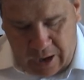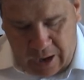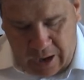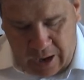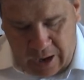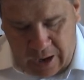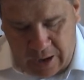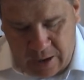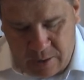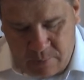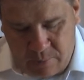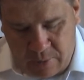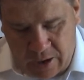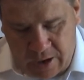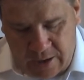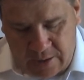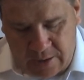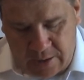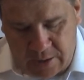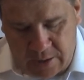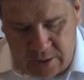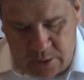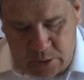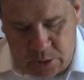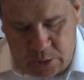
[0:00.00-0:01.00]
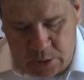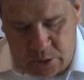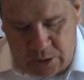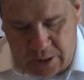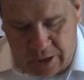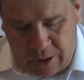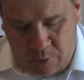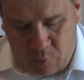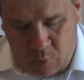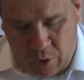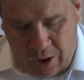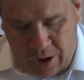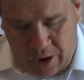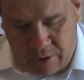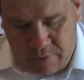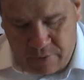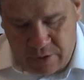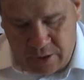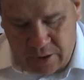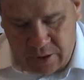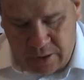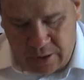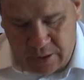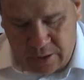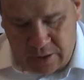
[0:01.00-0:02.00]
Ahmad
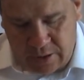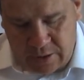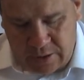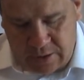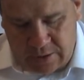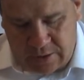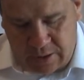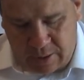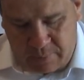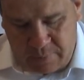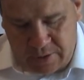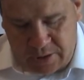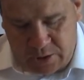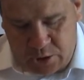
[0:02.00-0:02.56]
Zawahiri Islamic